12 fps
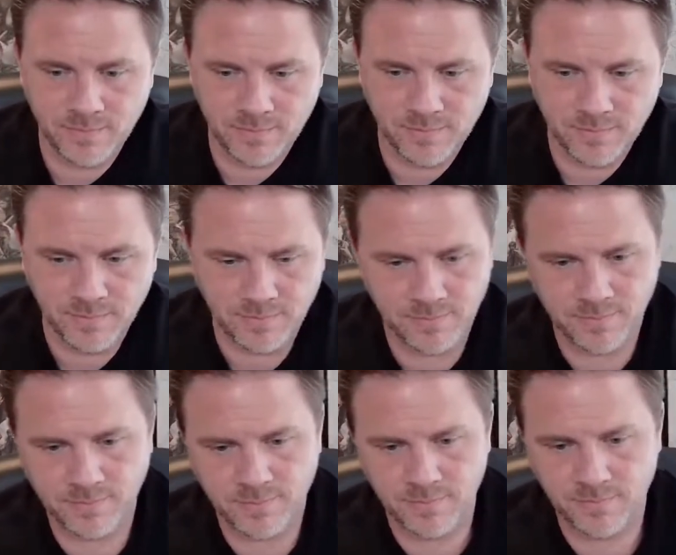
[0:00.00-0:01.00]

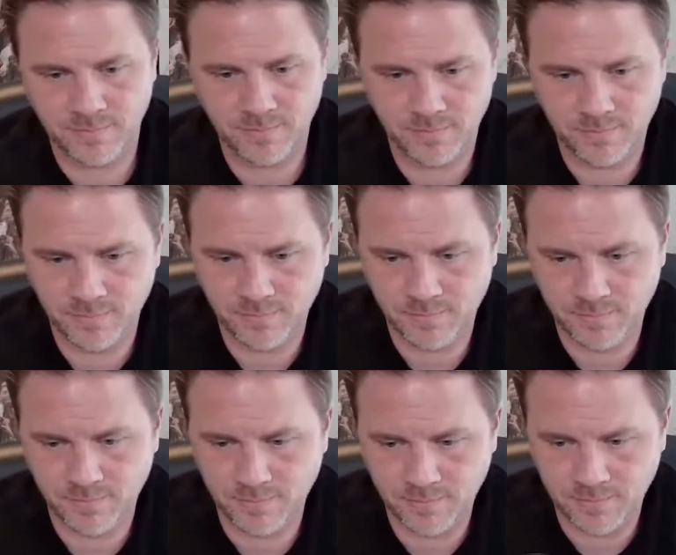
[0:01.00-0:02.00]

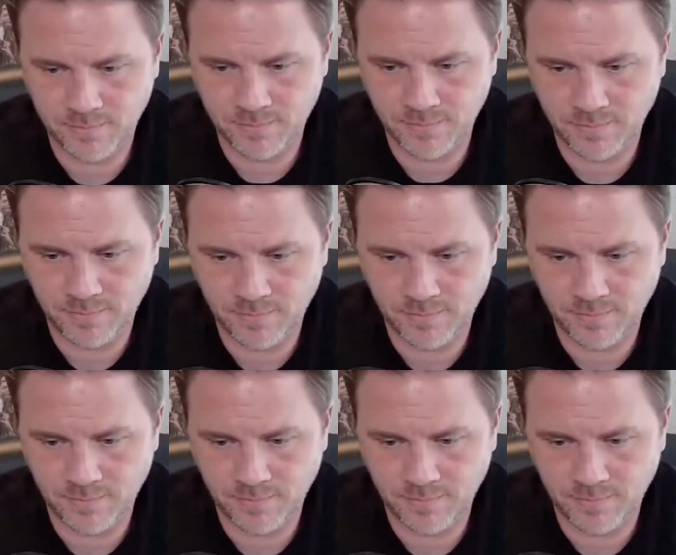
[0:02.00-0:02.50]
The person shown says nothing.